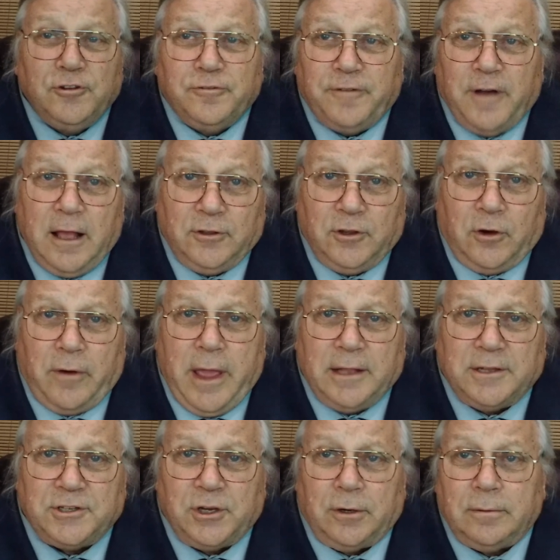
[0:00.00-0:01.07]
you file your
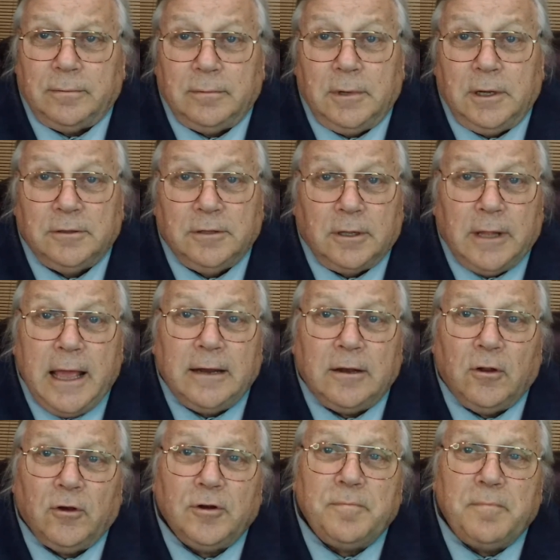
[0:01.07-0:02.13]
answer, the
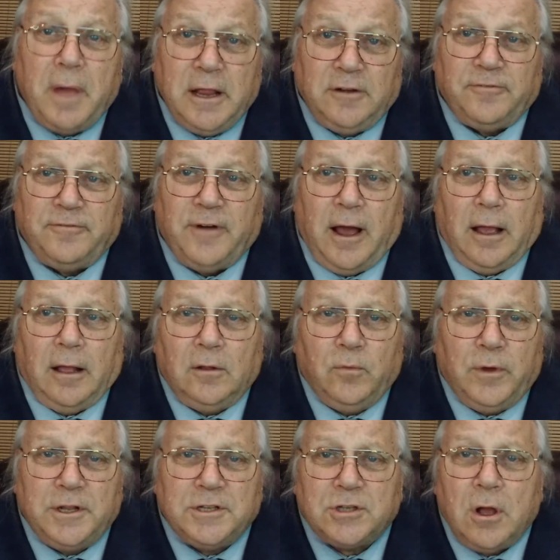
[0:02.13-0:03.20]
landlord might file
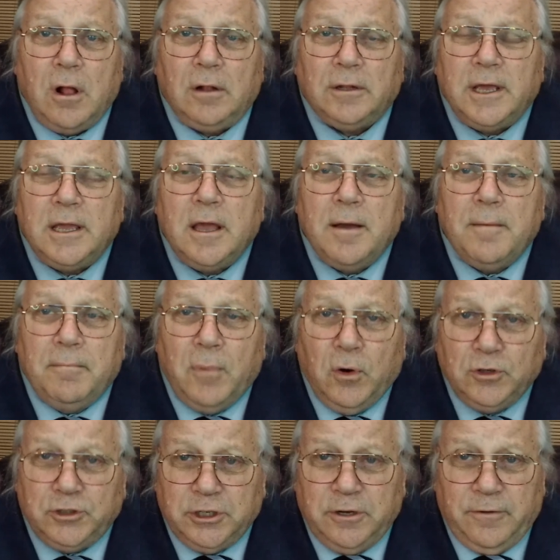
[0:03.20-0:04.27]
what is called a
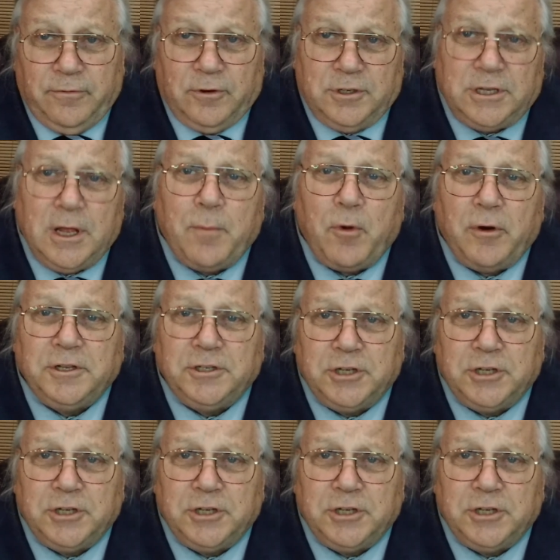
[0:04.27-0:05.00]
motion for summary